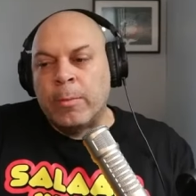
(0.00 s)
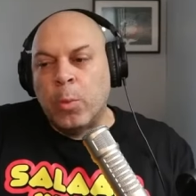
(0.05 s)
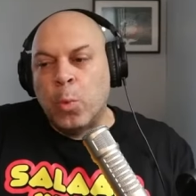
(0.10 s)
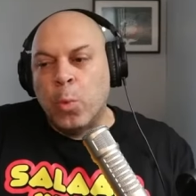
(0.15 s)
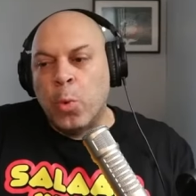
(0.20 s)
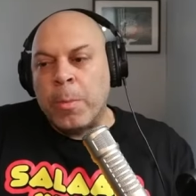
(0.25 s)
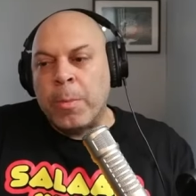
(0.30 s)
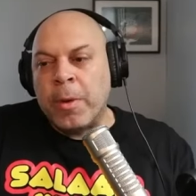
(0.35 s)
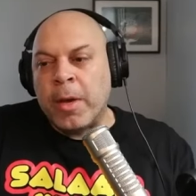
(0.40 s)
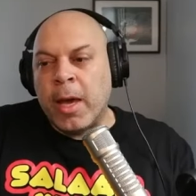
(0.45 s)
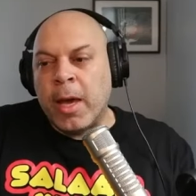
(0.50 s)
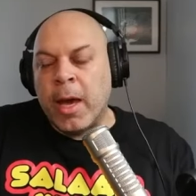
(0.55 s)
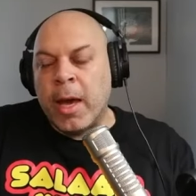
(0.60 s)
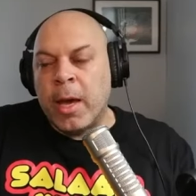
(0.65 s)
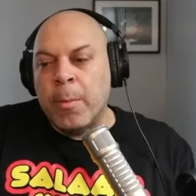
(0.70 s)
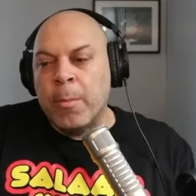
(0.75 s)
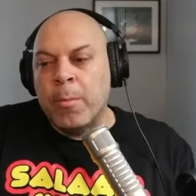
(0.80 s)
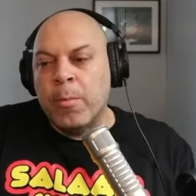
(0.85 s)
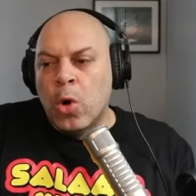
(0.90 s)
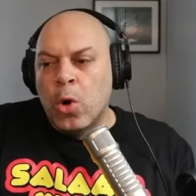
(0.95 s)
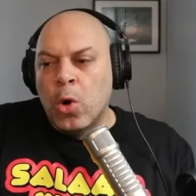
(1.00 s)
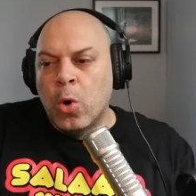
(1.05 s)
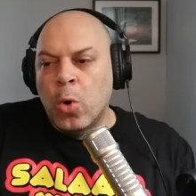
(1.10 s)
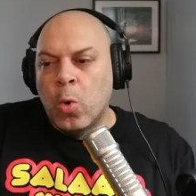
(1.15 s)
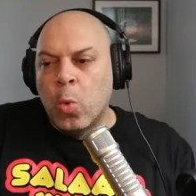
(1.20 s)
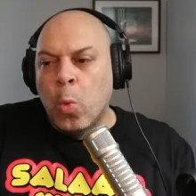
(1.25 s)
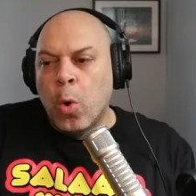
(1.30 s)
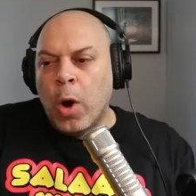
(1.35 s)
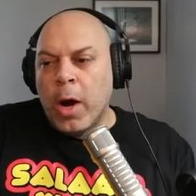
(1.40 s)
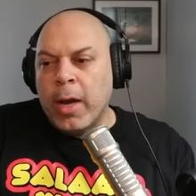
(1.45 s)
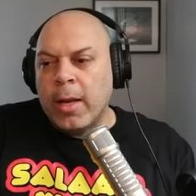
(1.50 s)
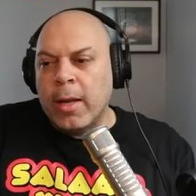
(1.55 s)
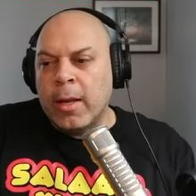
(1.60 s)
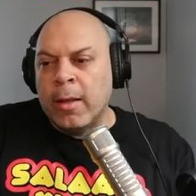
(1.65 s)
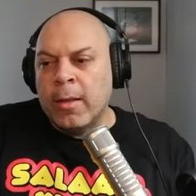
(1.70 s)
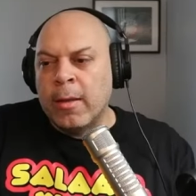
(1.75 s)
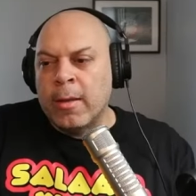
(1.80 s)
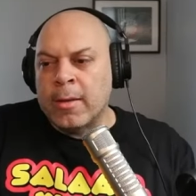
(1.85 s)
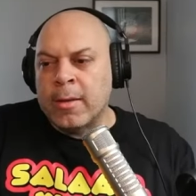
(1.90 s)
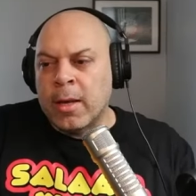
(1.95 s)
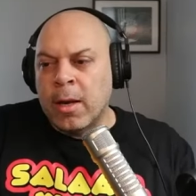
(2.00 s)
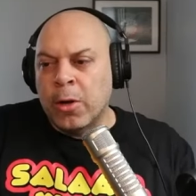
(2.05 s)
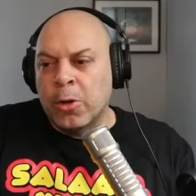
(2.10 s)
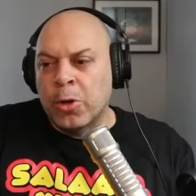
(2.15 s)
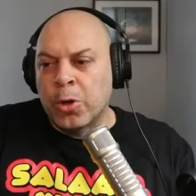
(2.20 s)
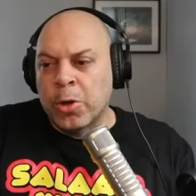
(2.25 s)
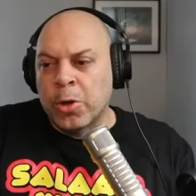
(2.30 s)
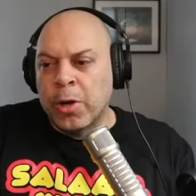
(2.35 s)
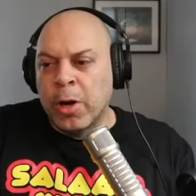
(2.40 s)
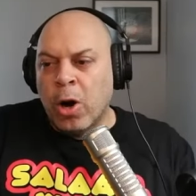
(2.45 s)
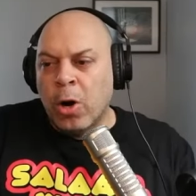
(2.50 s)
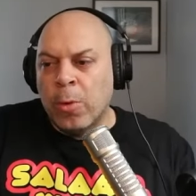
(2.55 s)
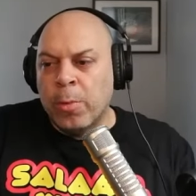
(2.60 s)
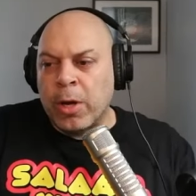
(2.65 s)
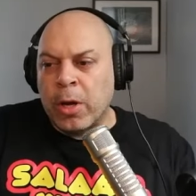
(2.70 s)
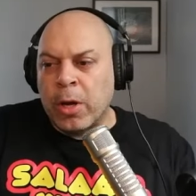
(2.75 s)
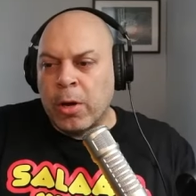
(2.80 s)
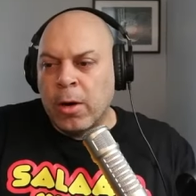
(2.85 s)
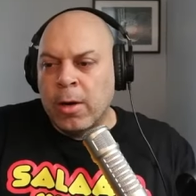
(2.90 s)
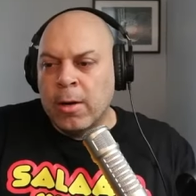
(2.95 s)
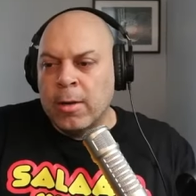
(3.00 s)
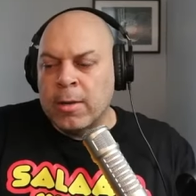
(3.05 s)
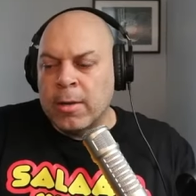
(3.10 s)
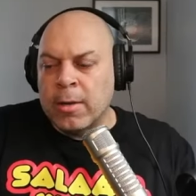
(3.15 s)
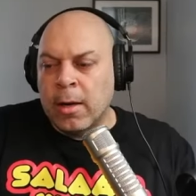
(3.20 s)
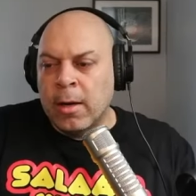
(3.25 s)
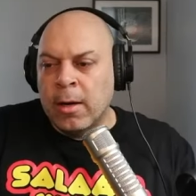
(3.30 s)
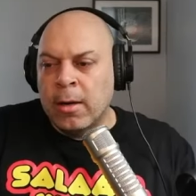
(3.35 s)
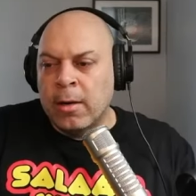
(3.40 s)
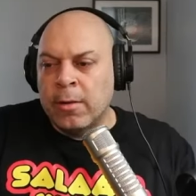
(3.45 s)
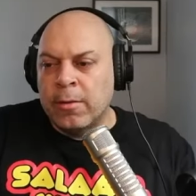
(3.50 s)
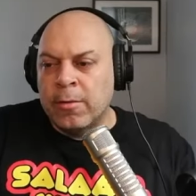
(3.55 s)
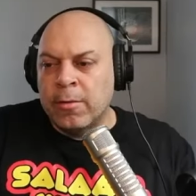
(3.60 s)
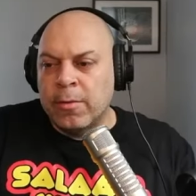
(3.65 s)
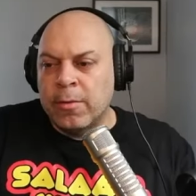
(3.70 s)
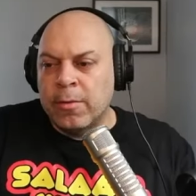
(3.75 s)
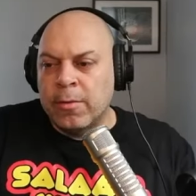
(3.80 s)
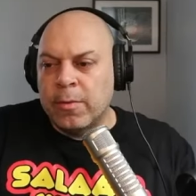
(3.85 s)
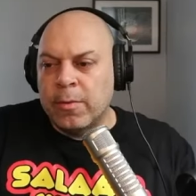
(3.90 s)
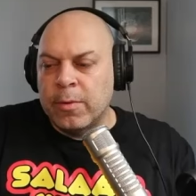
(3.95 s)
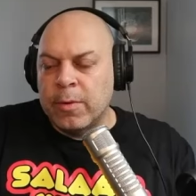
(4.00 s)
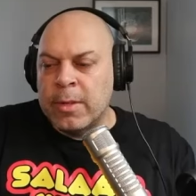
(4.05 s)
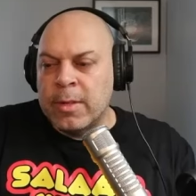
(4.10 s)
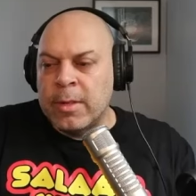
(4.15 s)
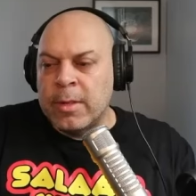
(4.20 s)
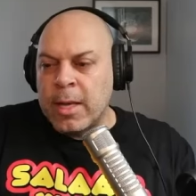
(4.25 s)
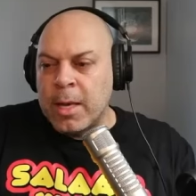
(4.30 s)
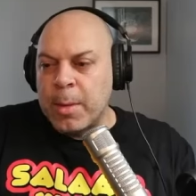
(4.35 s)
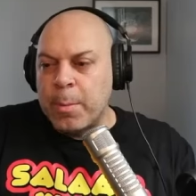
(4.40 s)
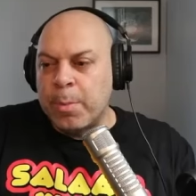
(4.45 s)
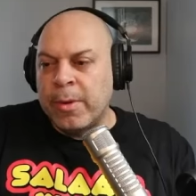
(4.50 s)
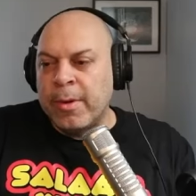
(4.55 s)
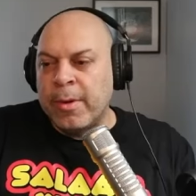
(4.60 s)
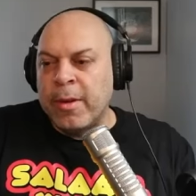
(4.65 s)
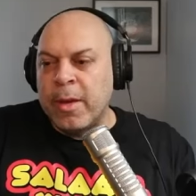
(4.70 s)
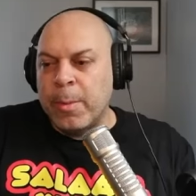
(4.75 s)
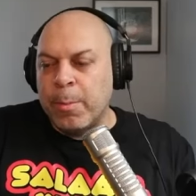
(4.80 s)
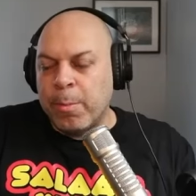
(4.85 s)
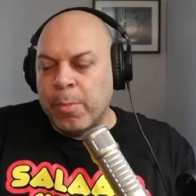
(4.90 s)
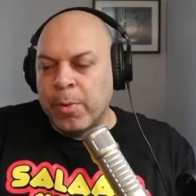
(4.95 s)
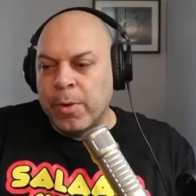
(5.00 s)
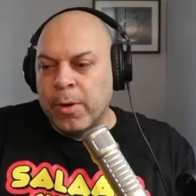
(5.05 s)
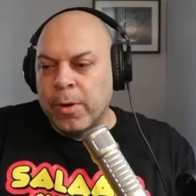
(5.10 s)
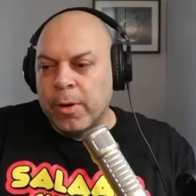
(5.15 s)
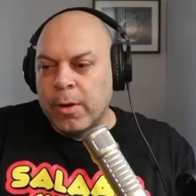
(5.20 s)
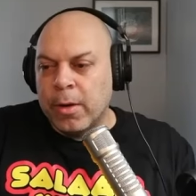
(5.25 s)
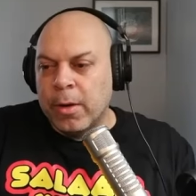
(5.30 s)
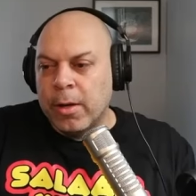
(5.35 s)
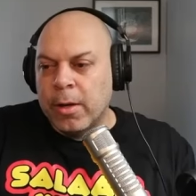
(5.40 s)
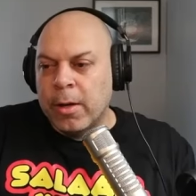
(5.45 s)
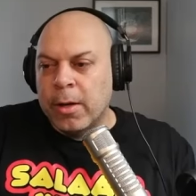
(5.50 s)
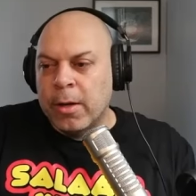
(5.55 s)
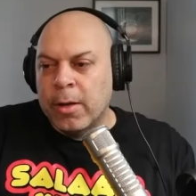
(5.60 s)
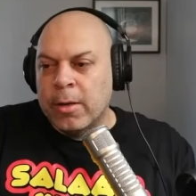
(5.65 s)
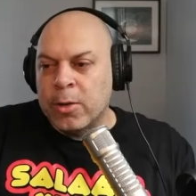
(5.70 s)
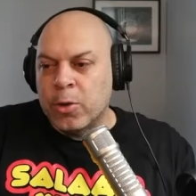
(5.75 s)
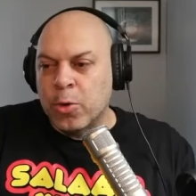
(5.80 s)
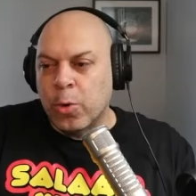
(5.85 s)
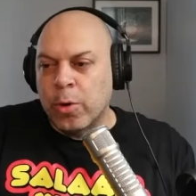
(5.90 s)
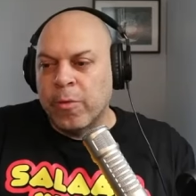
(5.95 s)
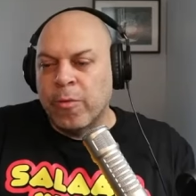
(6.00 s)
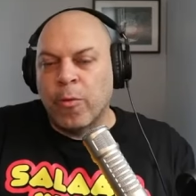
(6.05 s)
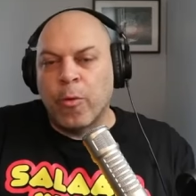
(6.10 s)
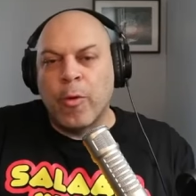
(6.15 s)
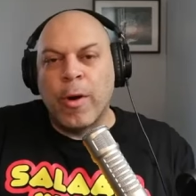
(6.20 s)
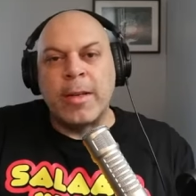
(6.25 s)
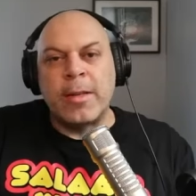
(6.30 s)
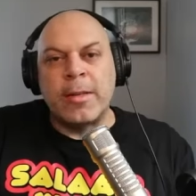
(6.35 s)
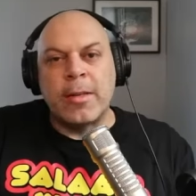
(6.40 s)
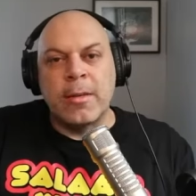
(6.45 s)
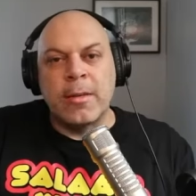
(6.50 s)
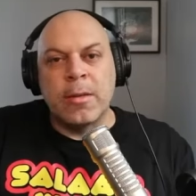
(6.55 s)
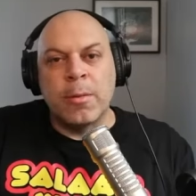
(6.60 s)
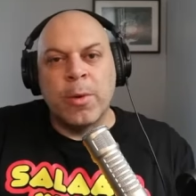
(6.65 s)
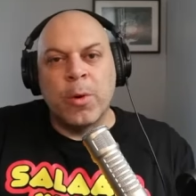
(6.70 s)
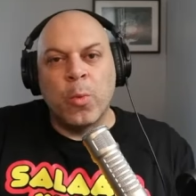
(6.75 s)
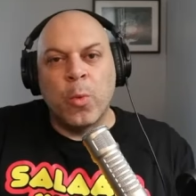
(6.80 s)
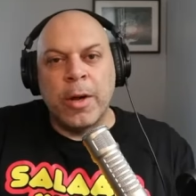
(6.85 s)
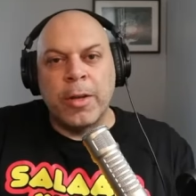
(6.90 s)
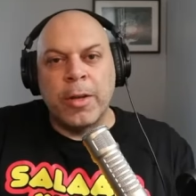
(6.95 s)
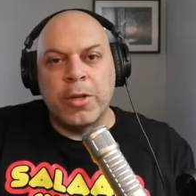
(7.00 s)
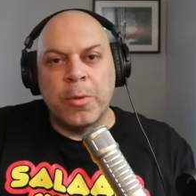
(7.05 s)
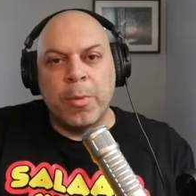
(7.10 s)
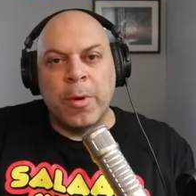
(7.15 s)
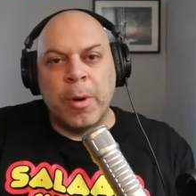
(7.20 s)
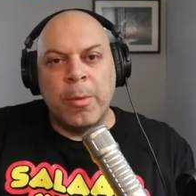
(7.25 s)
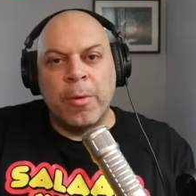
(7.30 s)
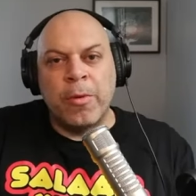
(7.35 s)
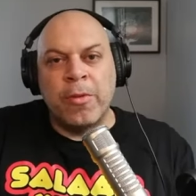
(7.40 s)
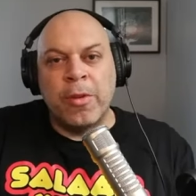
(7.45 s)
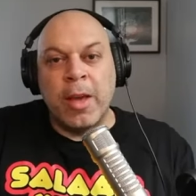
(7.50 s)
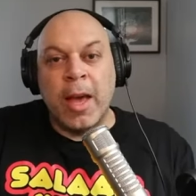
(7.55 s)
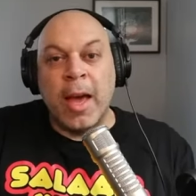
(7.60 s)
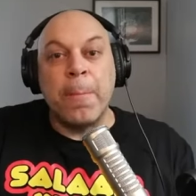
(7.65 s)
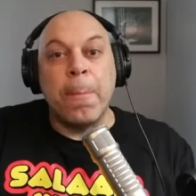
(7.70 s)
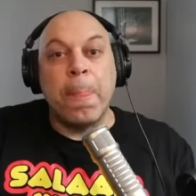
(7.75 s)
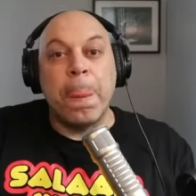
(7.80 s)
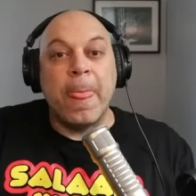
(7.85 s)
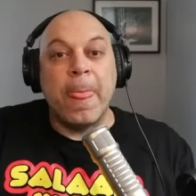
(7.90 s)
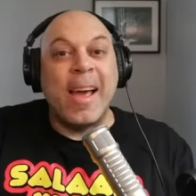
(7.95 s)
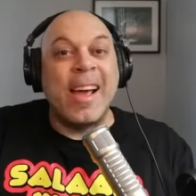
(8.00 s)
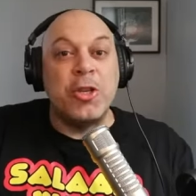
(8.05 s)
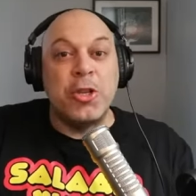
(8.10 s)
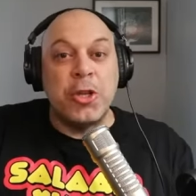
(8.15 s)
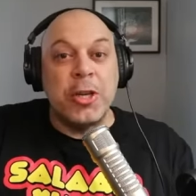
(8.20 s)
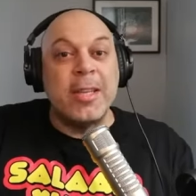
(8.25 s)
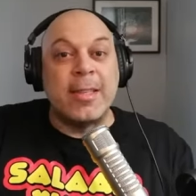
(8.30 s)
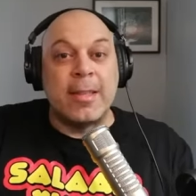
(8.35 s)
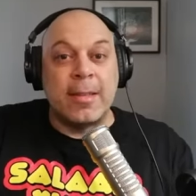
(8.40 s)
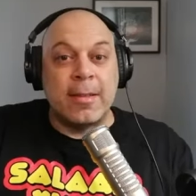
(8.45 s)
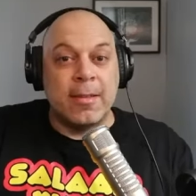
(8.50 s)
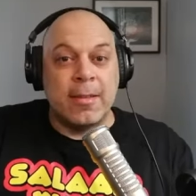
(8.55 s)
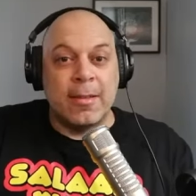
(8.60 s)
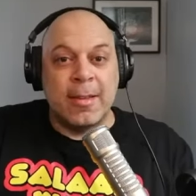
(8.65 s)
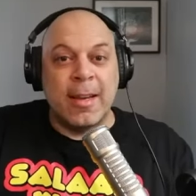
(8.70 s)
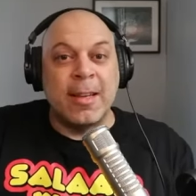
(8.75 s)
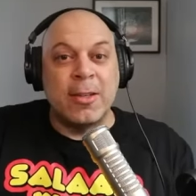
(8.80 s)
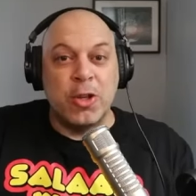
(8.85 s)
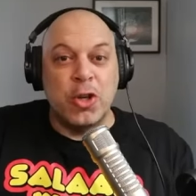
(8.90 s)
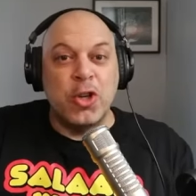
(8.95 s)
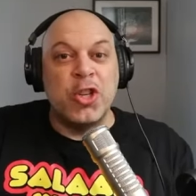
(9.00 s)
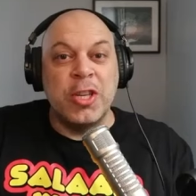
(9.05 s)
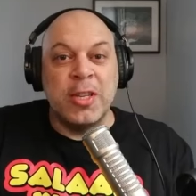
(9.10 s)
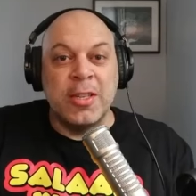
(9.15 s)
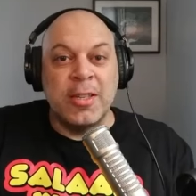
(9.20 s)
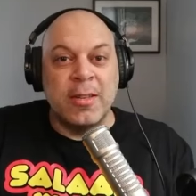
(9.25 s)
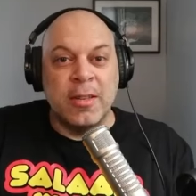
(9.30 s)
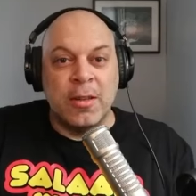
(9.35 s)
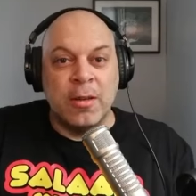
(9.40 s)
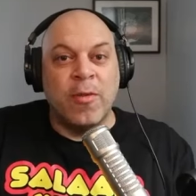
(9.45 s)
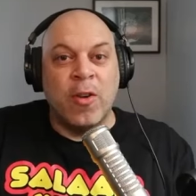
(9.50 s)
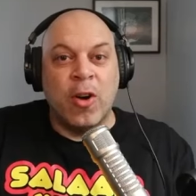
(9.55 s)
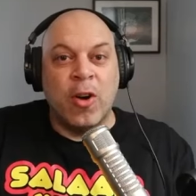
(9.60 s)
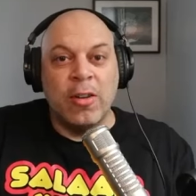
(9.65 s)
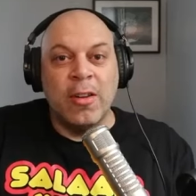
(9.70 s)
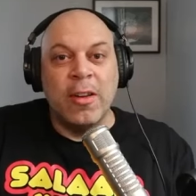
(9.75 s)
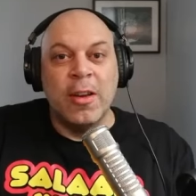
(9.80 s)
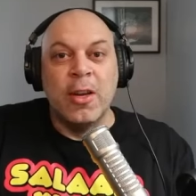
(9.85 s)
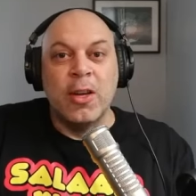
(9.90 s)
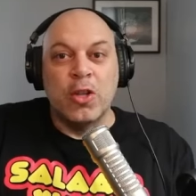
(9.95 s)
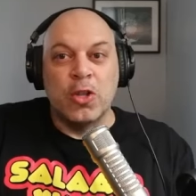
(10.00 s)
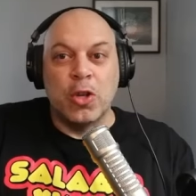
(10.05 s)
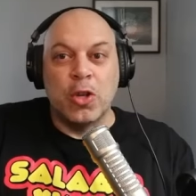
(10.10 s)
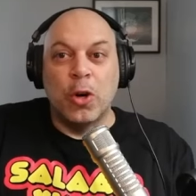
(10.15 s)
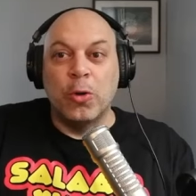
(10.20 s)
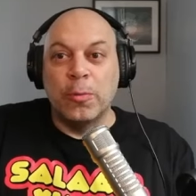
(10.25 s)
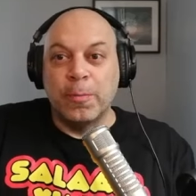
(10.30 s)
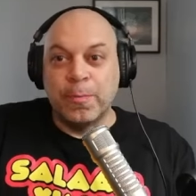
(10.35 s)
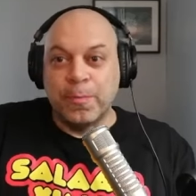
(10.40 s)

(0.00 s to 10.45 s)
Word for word: We became white in this country all because of deep, deep sort of racism and white supremacy and and Jesus it's actually Jesus's fault so